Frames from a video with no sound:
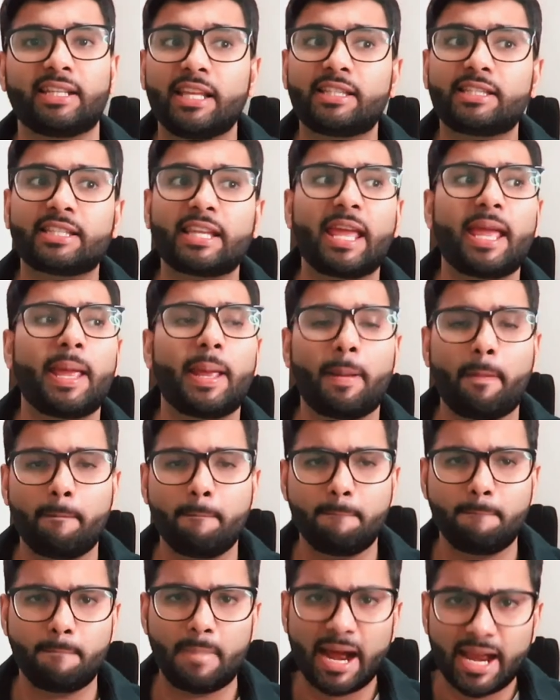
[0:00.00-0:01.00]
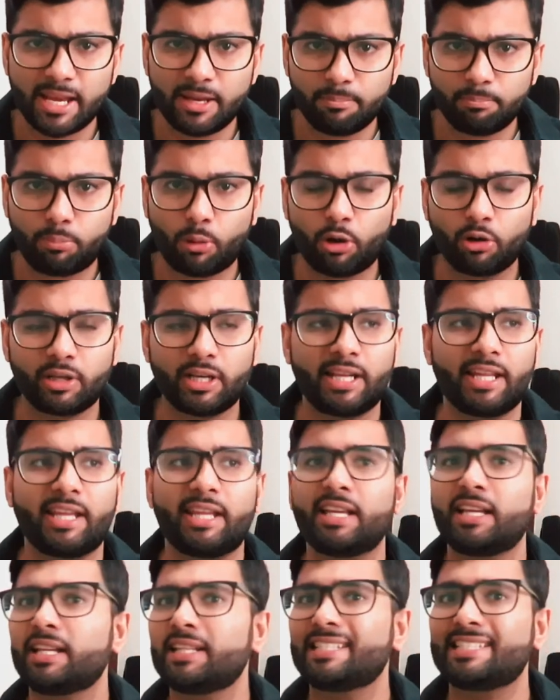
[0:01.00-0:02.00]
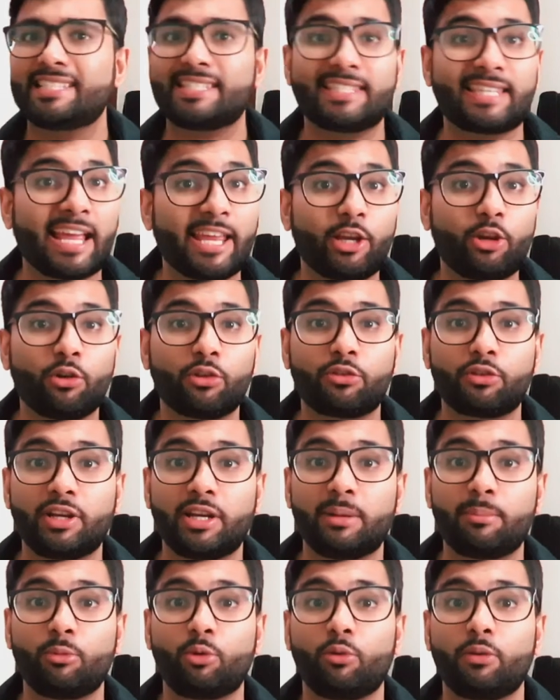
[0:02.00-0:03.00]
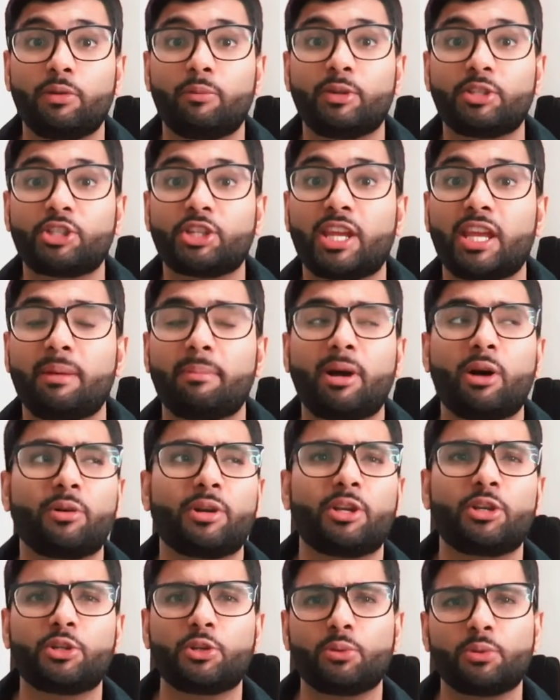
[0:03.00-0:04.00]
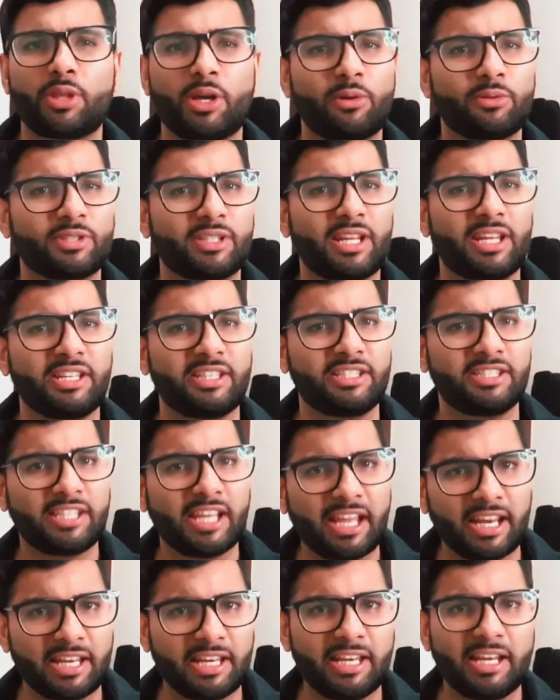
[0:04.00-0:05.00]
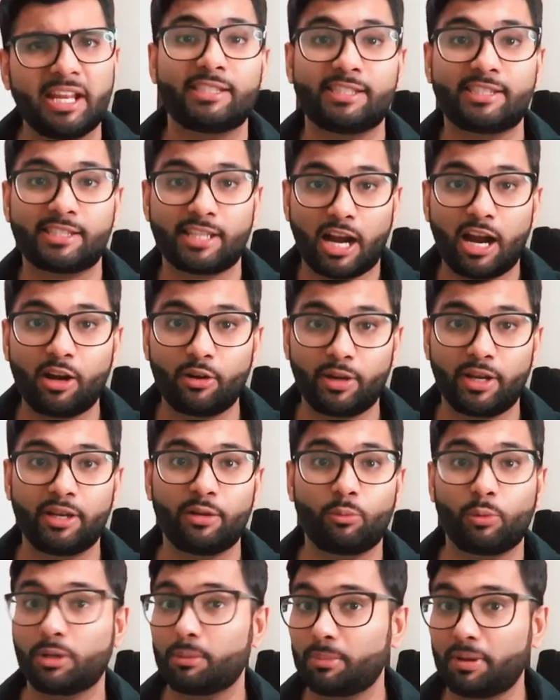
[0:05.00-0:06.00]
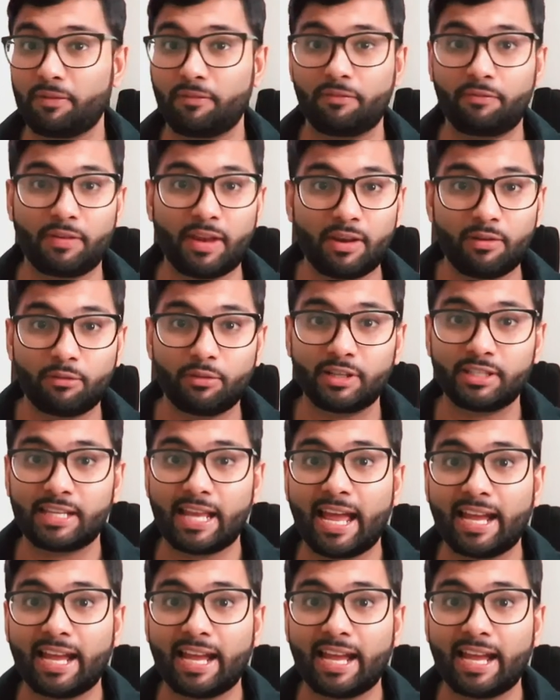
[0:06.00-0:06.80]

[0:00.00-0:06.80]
It's a mind-boggling psycho-thriller movie which came out in 2010, starring one of my favorite